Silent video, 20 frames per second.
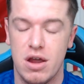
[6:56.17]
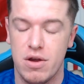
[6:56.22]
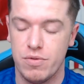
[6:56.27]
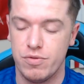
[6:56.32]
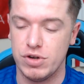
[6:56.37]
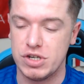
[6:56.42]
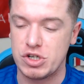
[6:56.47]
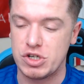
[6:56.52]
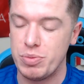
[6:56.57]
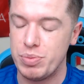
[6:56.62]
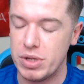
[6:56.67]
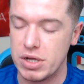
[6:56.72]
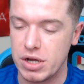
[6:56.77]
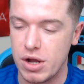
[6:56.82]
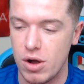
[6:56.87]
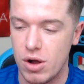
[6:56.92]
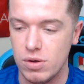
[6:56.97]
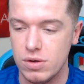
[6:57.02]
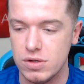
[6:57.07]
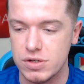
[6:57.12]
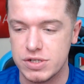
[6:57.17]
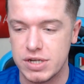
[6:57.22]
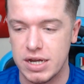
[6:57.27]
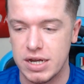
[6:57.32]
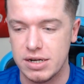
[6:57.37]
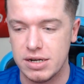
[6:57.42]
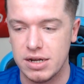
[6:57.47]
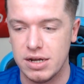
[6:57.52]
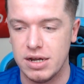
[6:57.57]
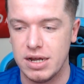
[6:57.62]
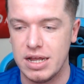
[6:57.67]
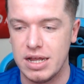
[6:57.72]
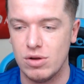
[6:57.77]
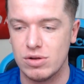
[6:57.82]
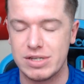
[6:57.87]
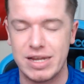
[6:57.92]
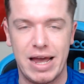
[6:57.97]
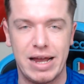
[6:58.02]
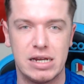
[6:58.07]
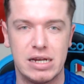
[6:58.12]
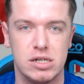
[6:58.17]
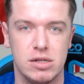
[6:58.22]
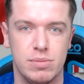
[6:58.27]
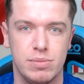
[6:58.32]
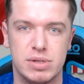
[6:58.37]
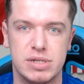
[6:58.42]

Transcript: for his couple of goals, and he looked excellent,